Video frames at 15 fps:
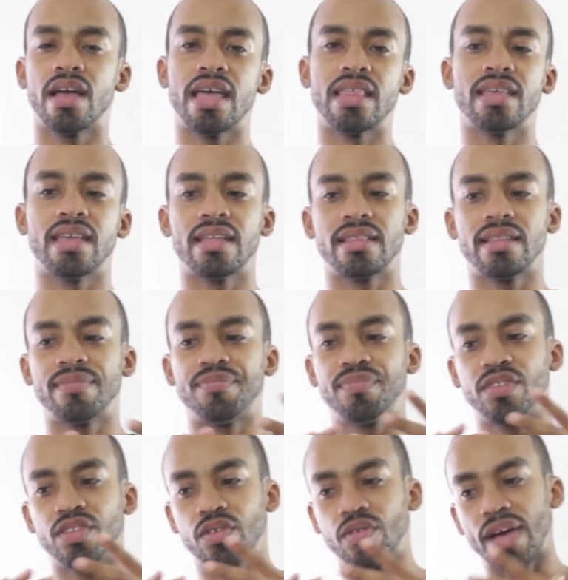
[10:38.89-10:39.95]
And
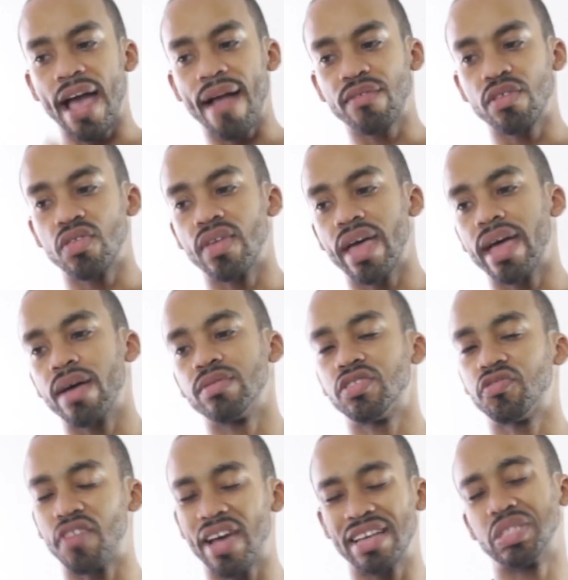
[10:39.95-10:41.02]
then, you know, after that it
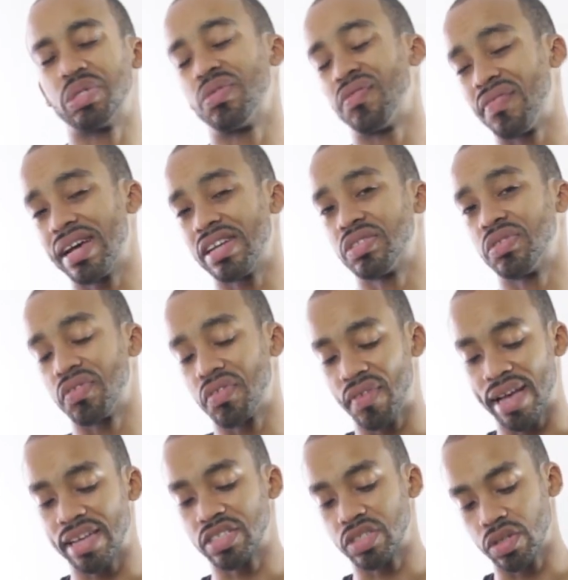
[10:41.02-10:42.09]
was faster and faster and
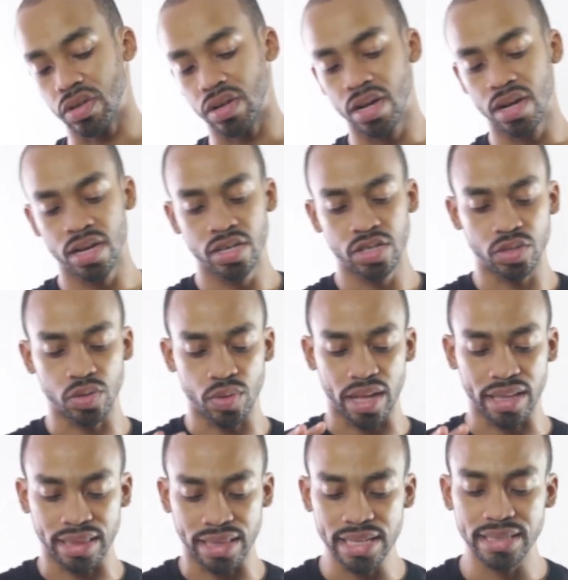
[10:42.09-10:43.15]
faster. So
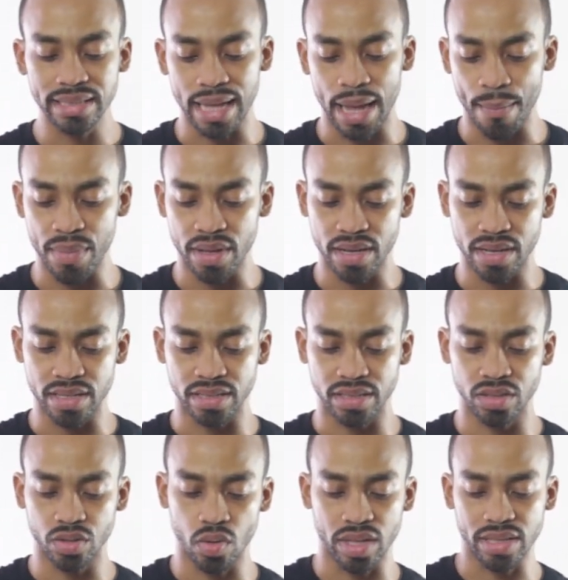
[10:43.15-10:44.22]
like this time,
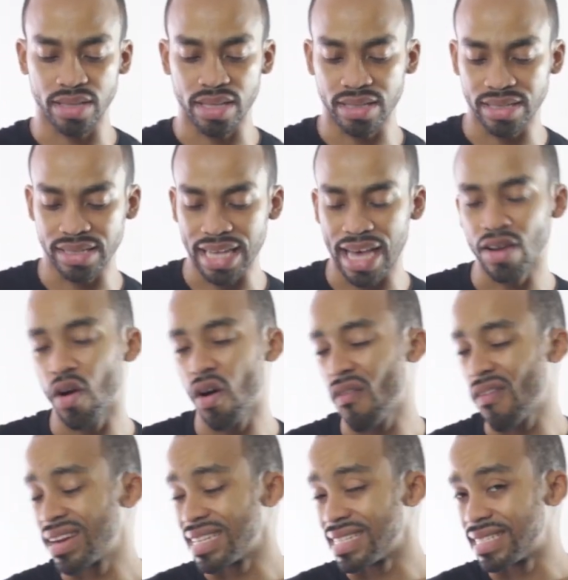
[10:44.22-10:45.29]
because you know that it's kind of
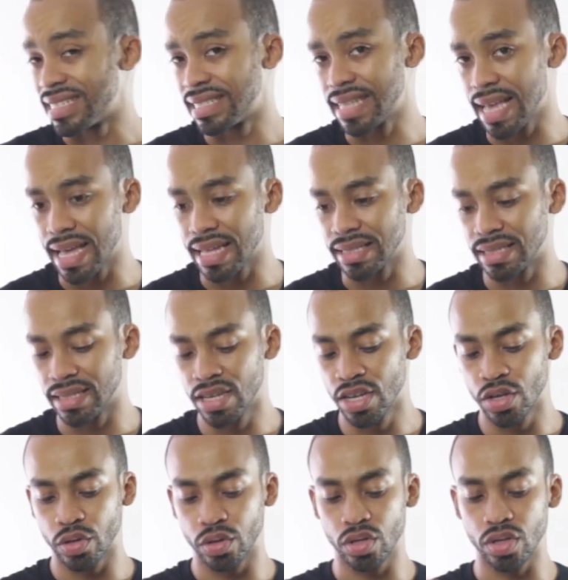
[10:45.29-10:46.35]
already set
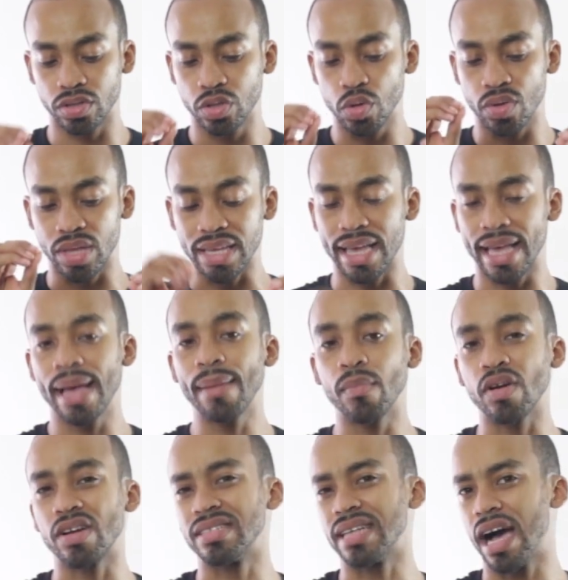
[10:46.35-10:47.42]
to the
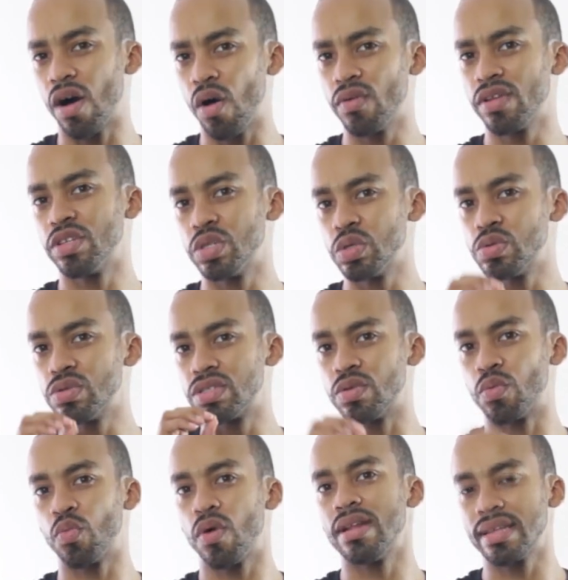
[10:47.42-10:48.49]
camera, because I only use
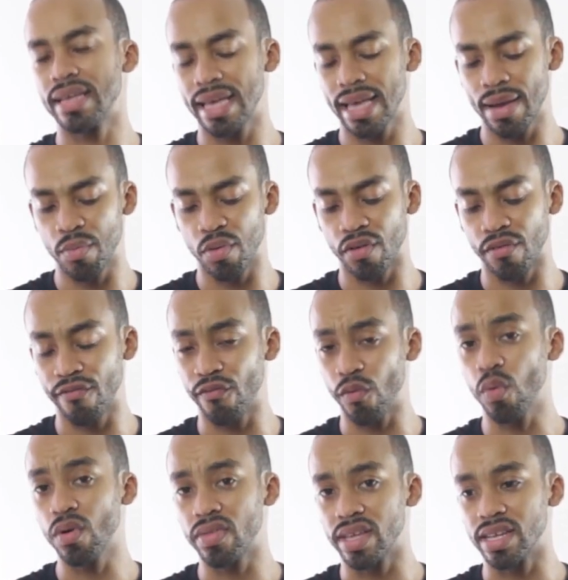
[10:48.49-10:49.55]
the one camera
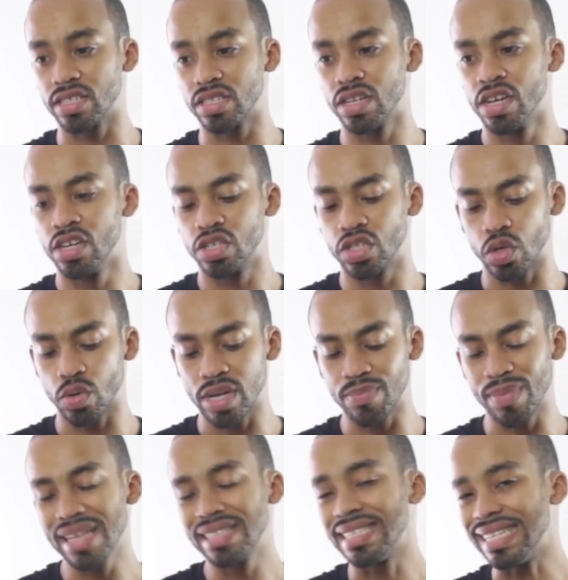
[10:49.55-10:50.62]
for this, so
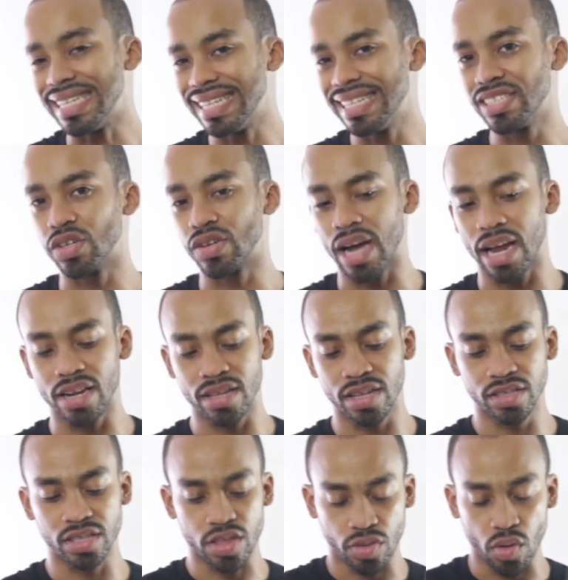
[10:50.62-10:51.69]
it makes it easier kind
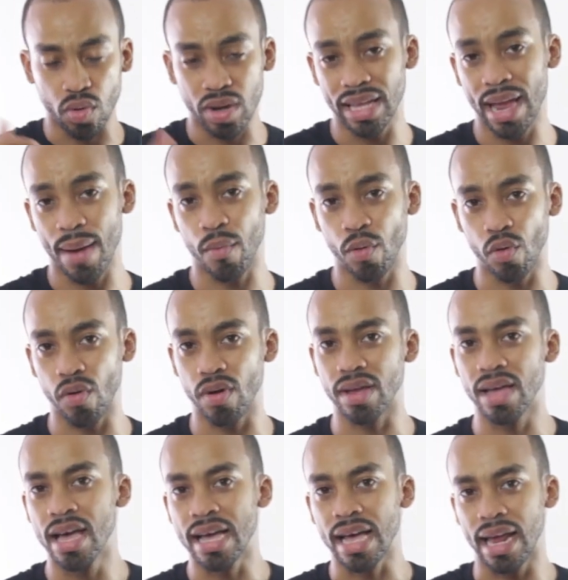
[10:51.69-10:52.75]
of to throw the camera
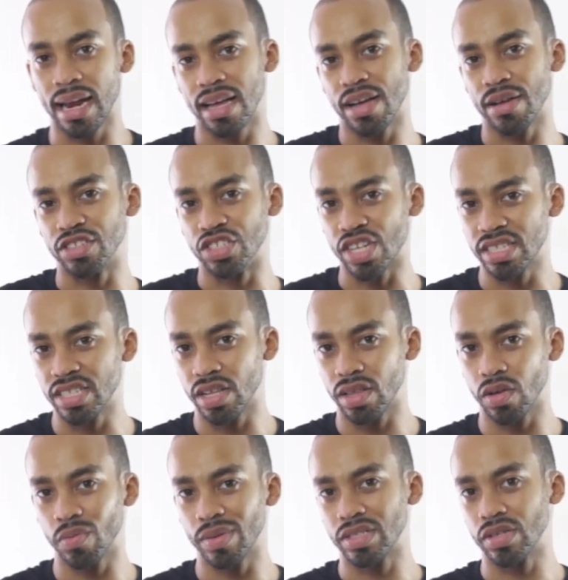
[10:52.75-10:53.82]
on, kind of adjust it a
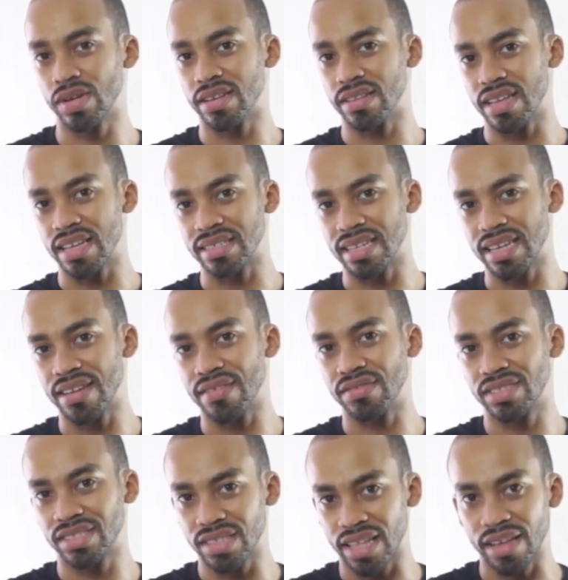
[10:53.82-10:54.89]
little bit so
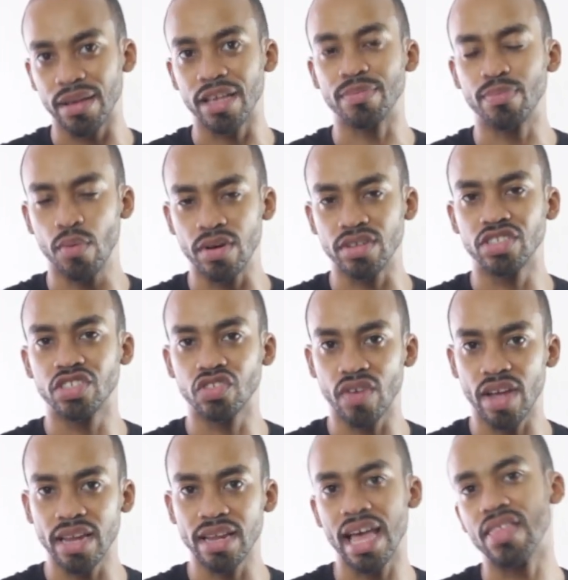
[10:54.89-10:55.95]
it points
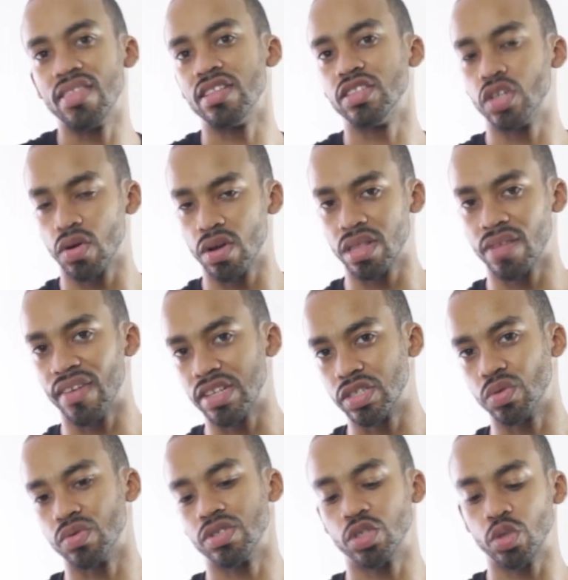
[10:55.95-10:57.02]
straight and then turn the device on.